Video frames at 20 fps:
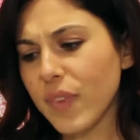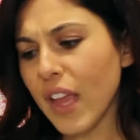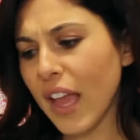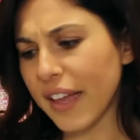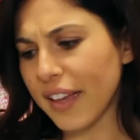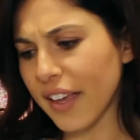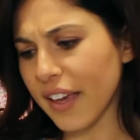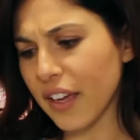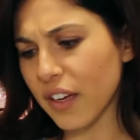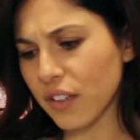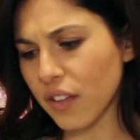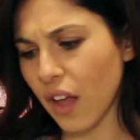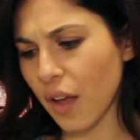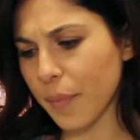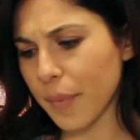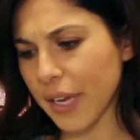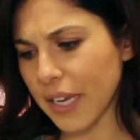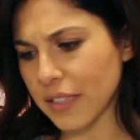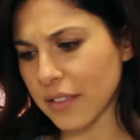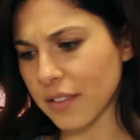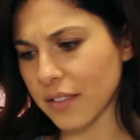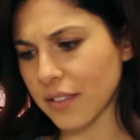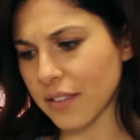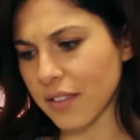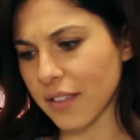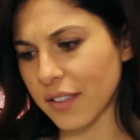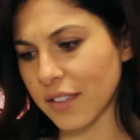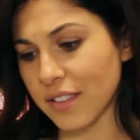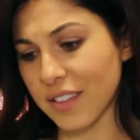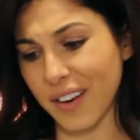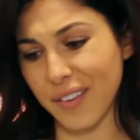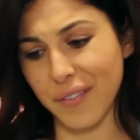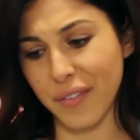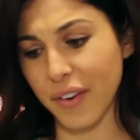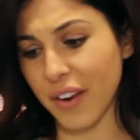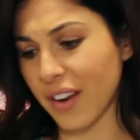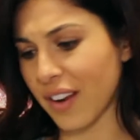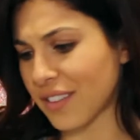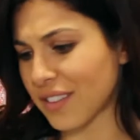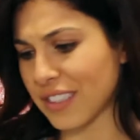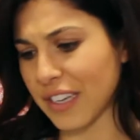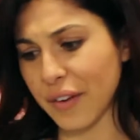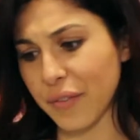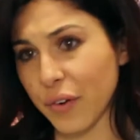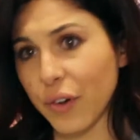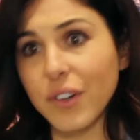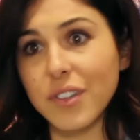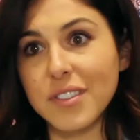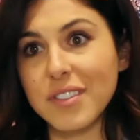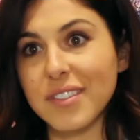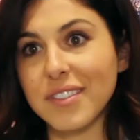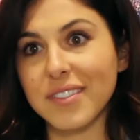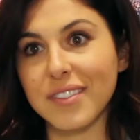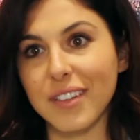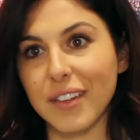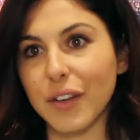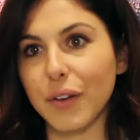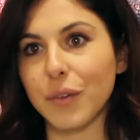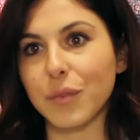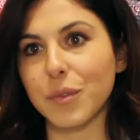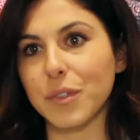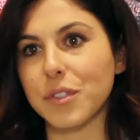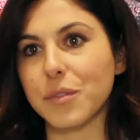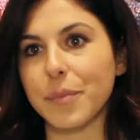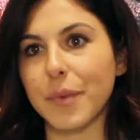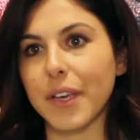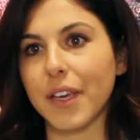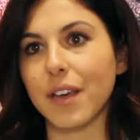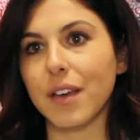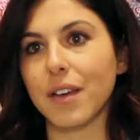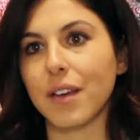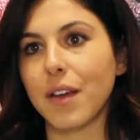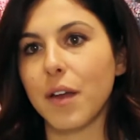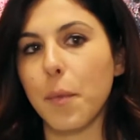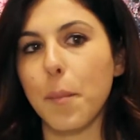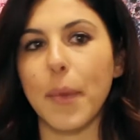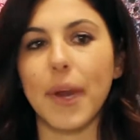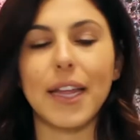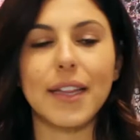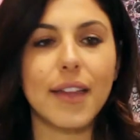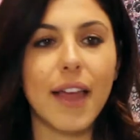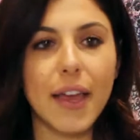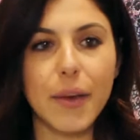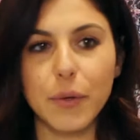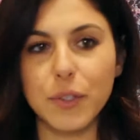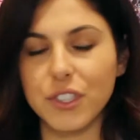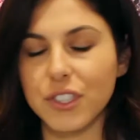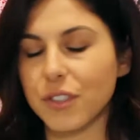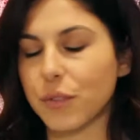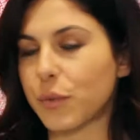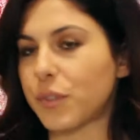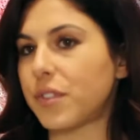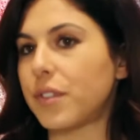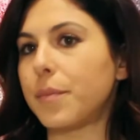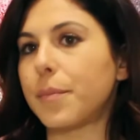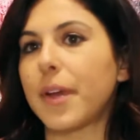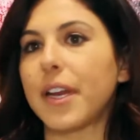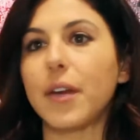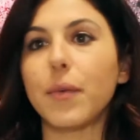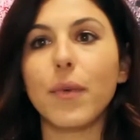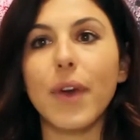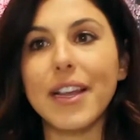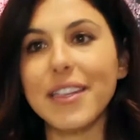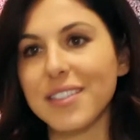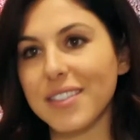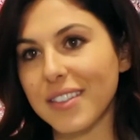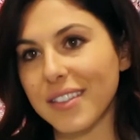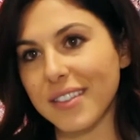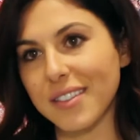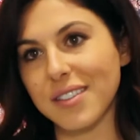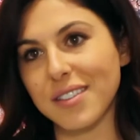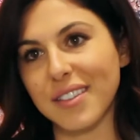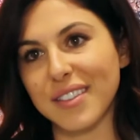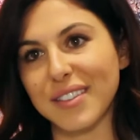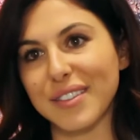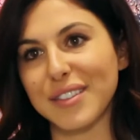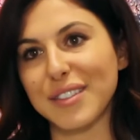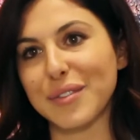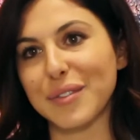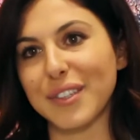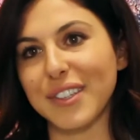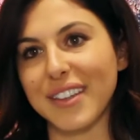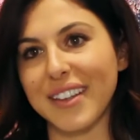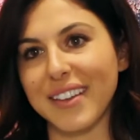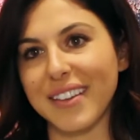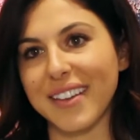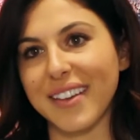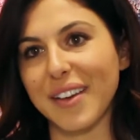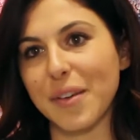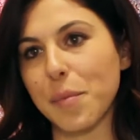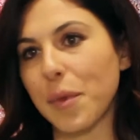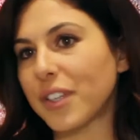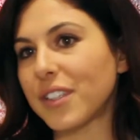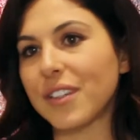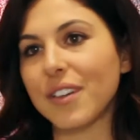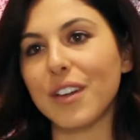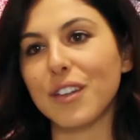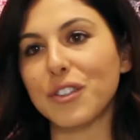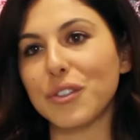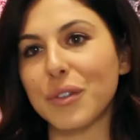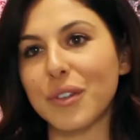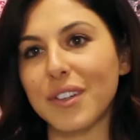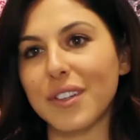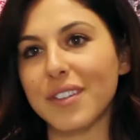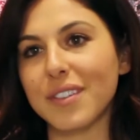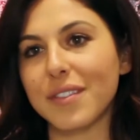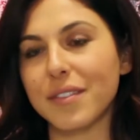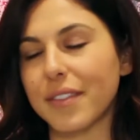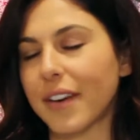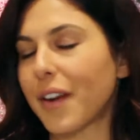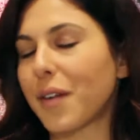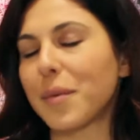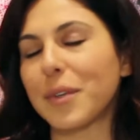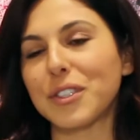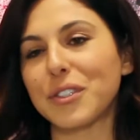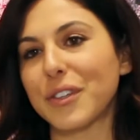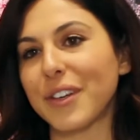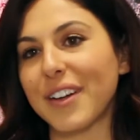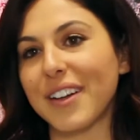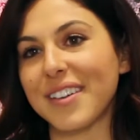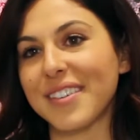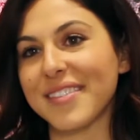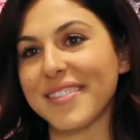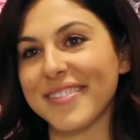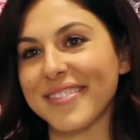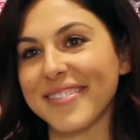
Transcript: I like it a lot because it's diverse. We speak many languages. We see many races. It's really like multicultural, very Montreal.